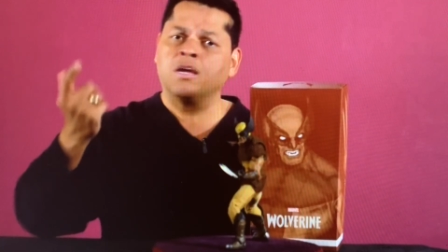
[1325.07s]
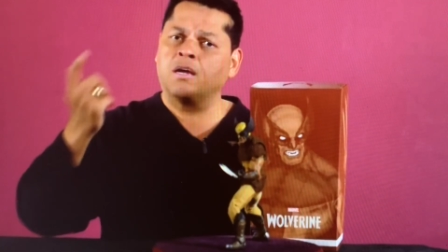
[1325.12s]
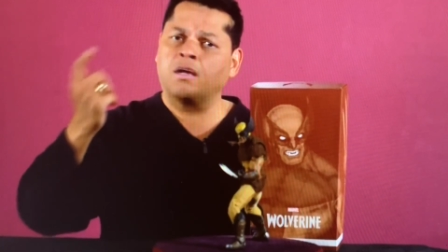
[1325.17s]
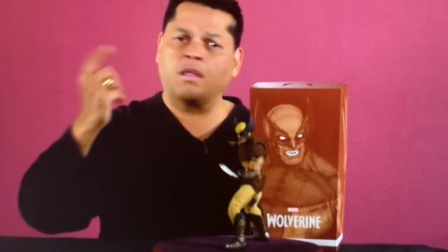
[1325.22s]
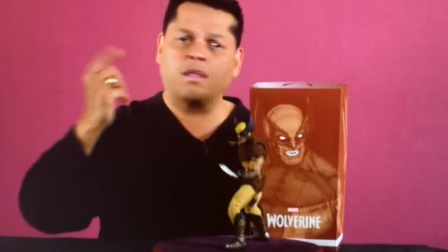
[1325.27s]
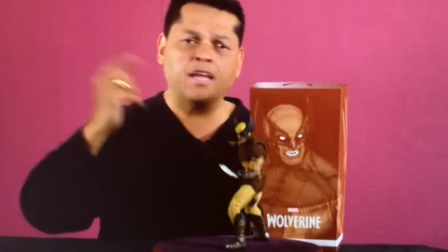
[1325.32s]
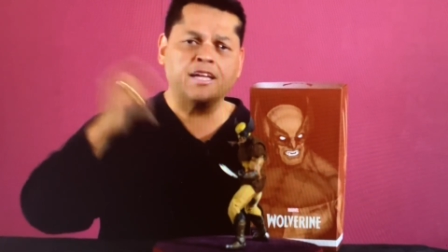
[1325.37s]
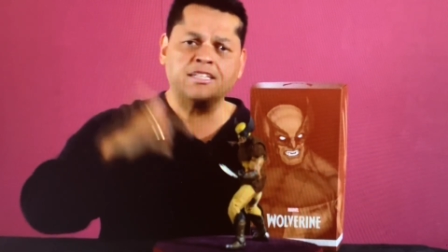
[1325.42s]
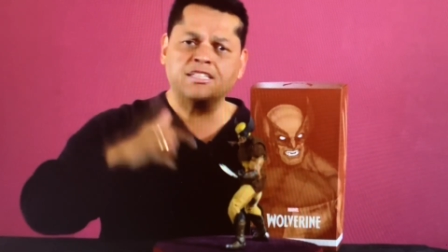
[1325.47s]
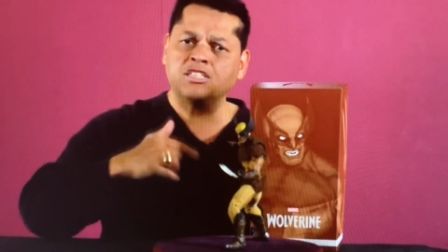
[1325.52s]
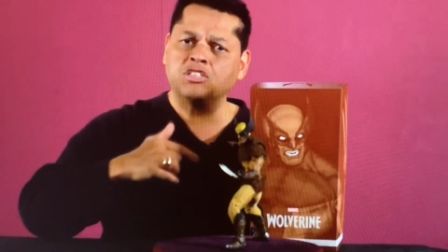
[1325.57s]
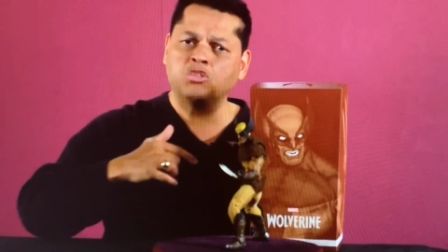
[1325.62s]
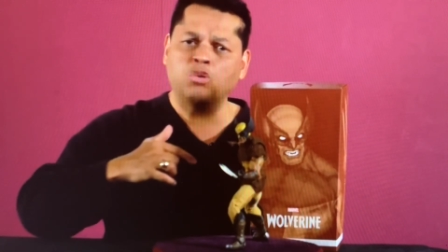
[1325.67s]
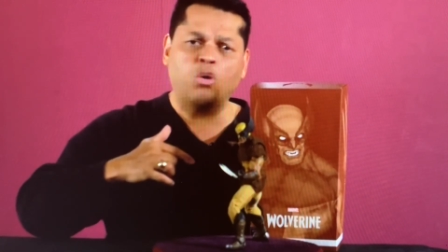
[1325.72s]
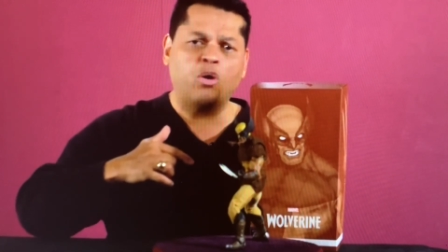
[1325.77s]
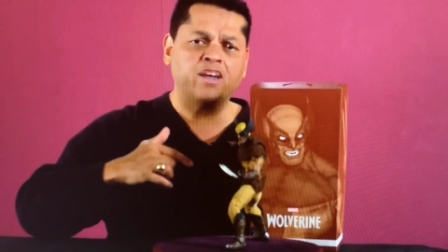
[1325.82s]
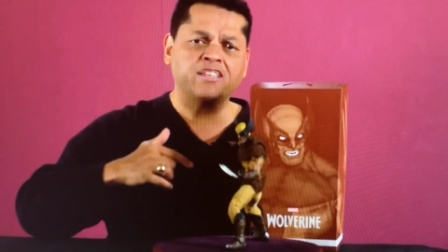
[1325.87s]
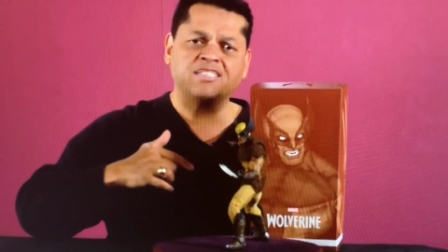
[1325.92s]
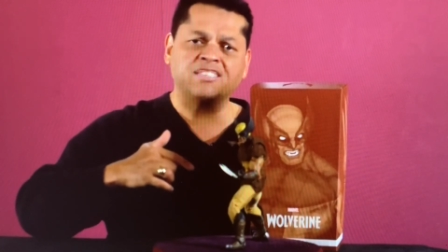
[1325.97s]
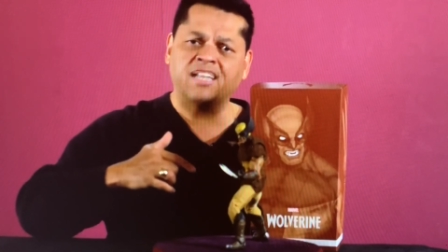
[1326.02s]
collecting
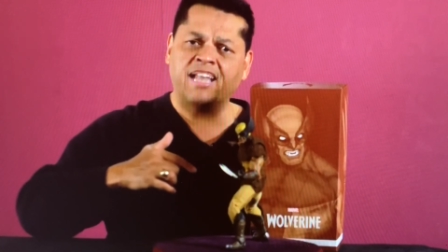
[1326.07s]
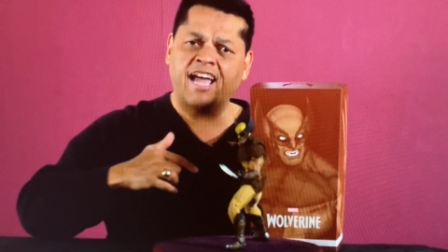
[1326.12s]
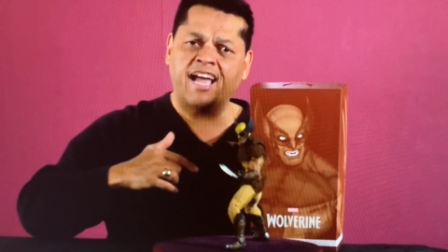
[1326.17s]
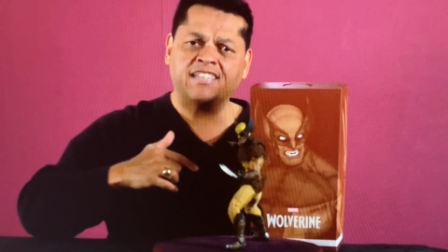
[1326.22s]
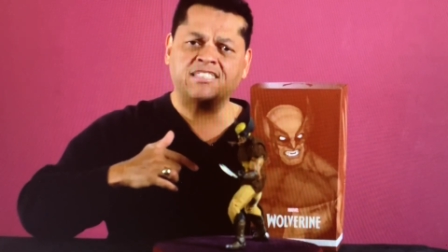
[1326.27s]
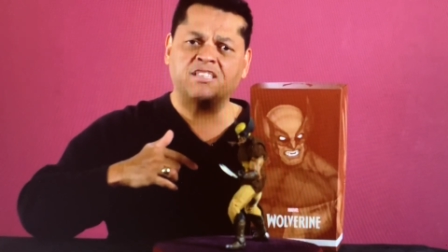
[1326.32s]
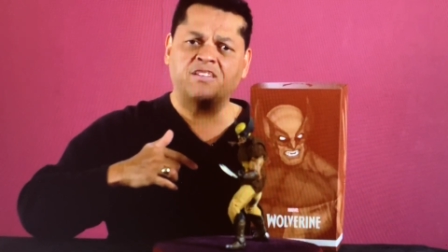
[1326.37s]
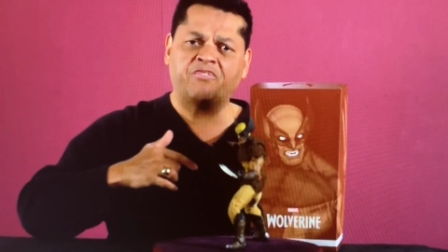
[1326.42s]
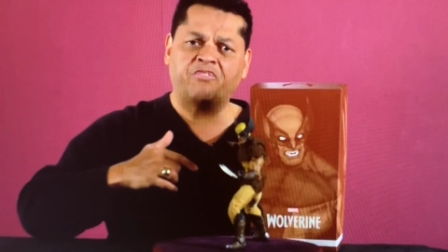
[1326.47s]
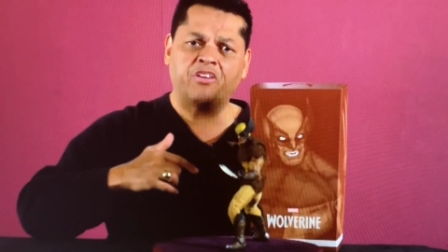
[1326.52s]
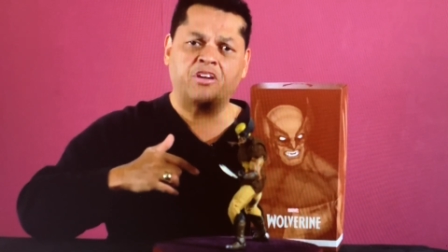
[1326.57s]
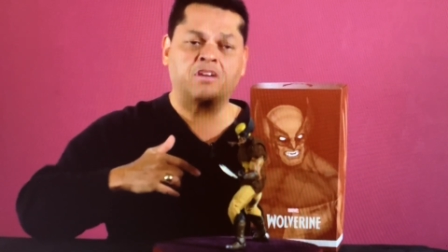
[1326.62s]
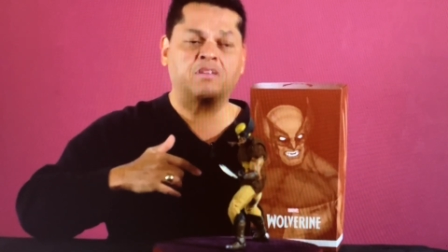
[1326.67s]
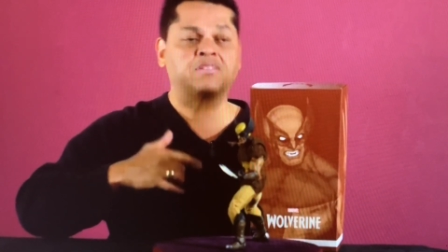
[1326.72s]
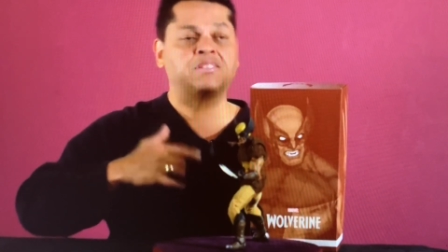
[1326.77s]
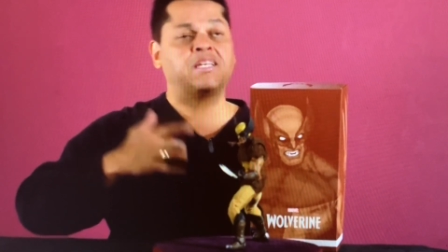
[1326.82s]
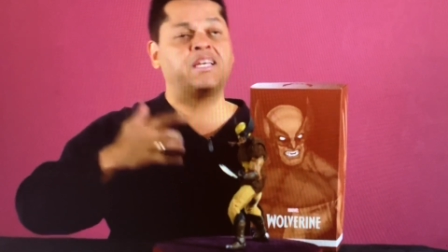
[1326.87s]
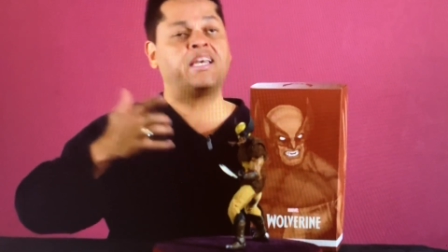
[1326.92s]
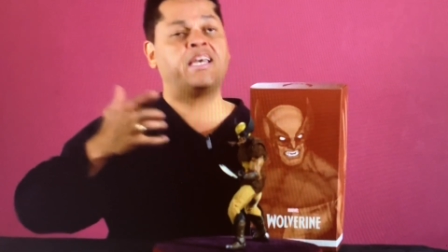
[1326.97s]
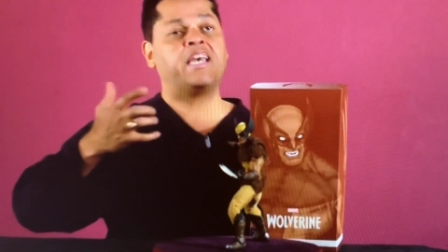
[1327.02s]
toys and action figures,
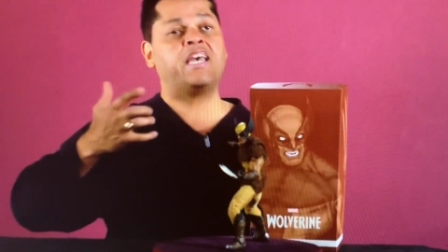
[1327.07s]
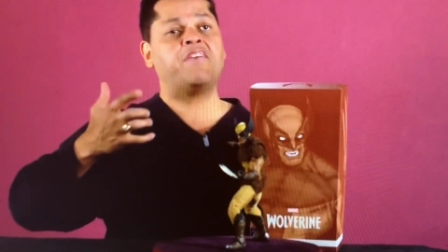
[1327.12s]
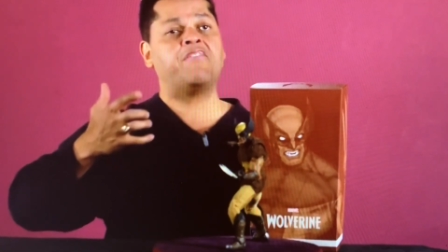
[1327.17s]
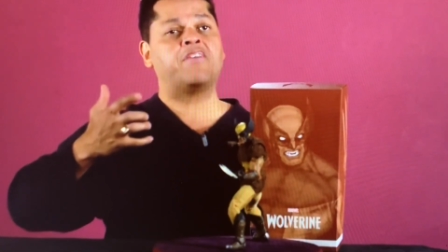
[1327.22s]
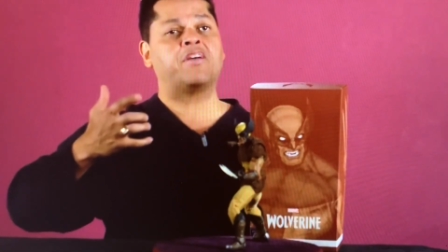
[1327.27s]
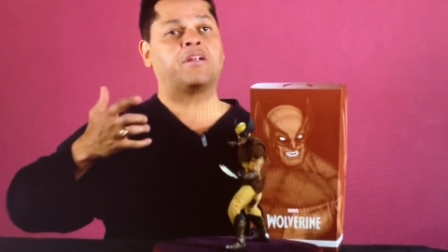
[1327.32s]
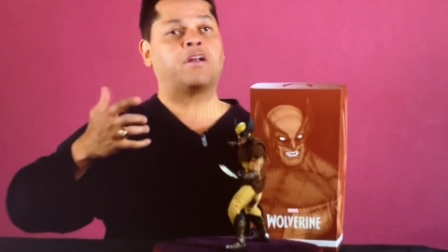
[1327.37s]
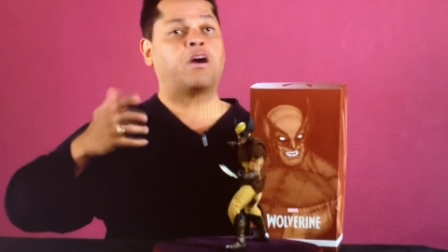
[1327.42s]
even